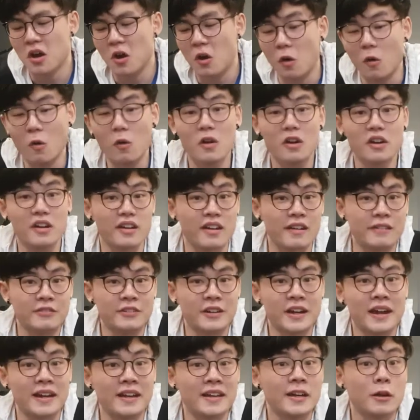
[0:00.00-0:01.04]
Or if you're
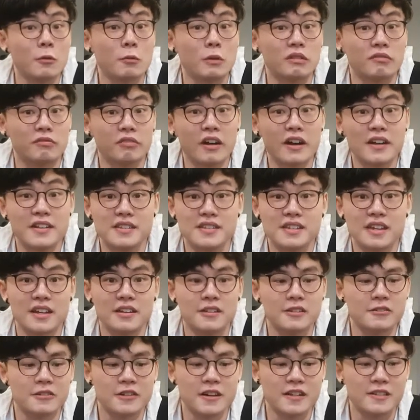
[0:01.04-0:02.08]
hanging out with friends and
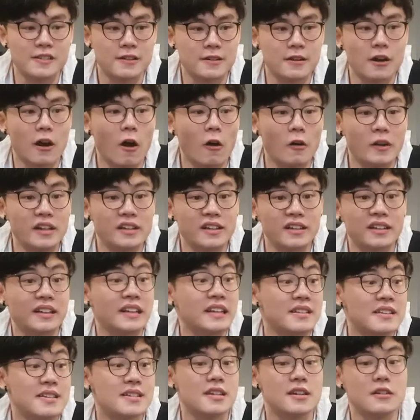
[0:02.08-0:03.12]
you guys are all eating
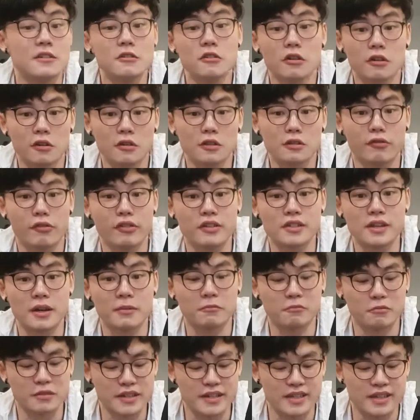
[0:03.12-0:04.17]
instant noodles for some
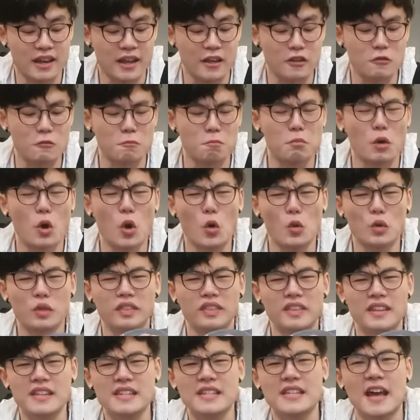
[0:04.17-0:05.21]
reason and you pull
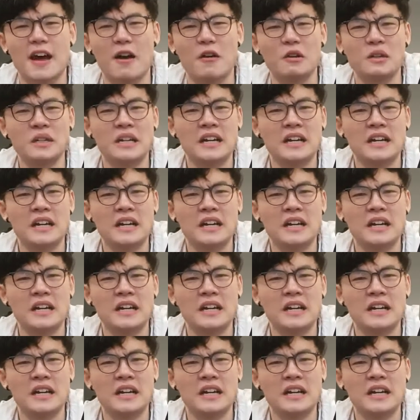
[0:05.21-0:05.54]
this out,